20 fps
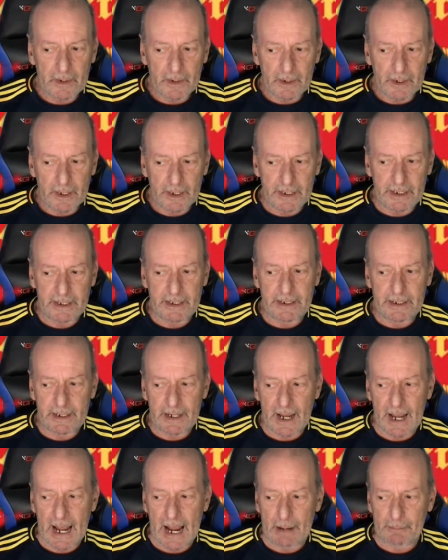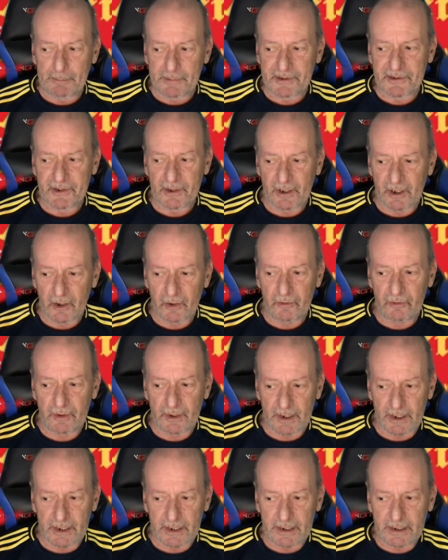He
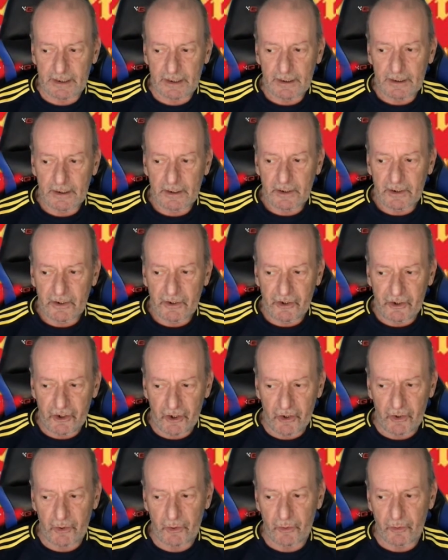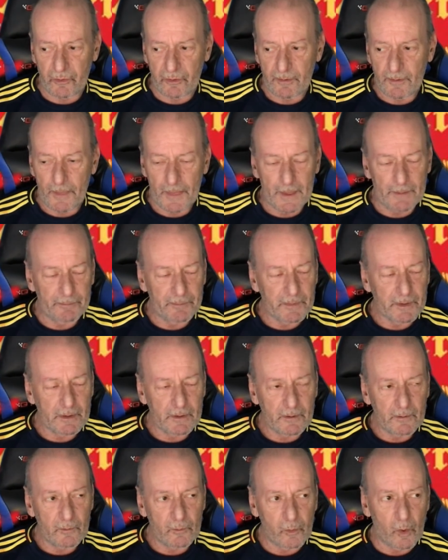absolutely knew
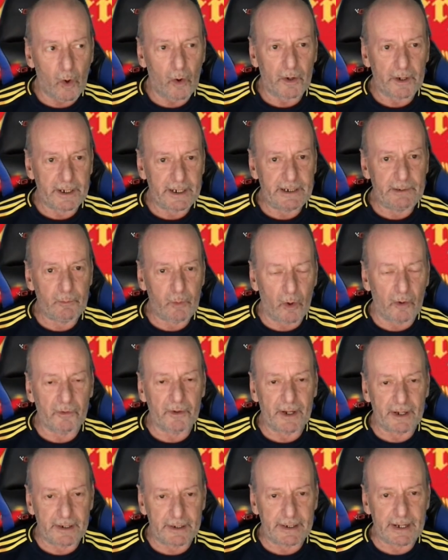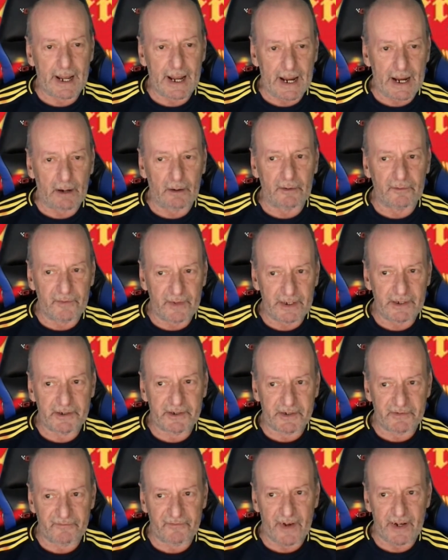what he wanted out of his
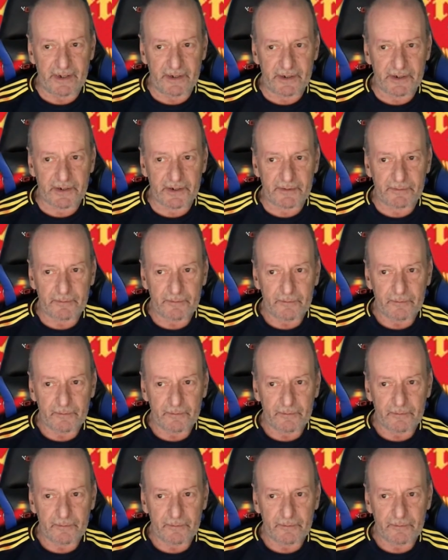defence,